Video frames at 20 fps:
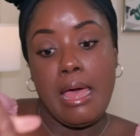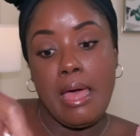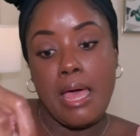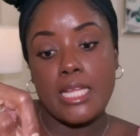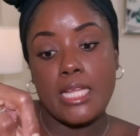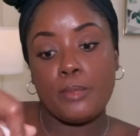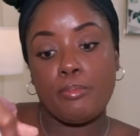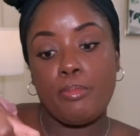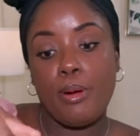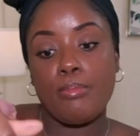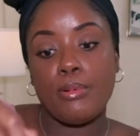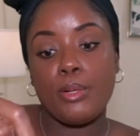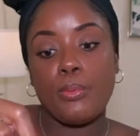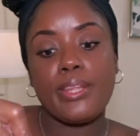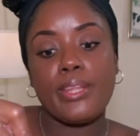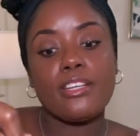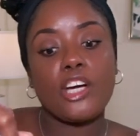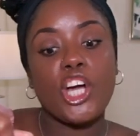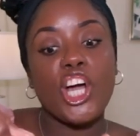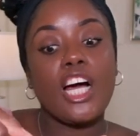It's probably
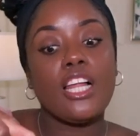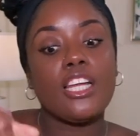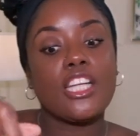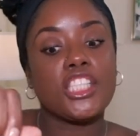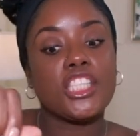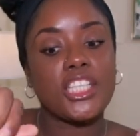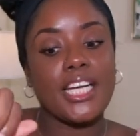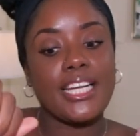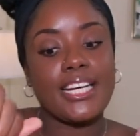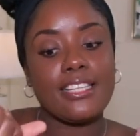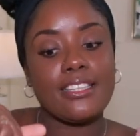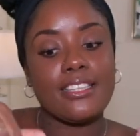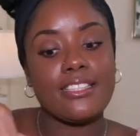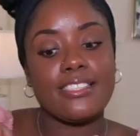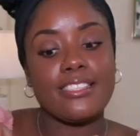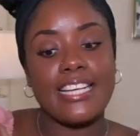with the collagen and the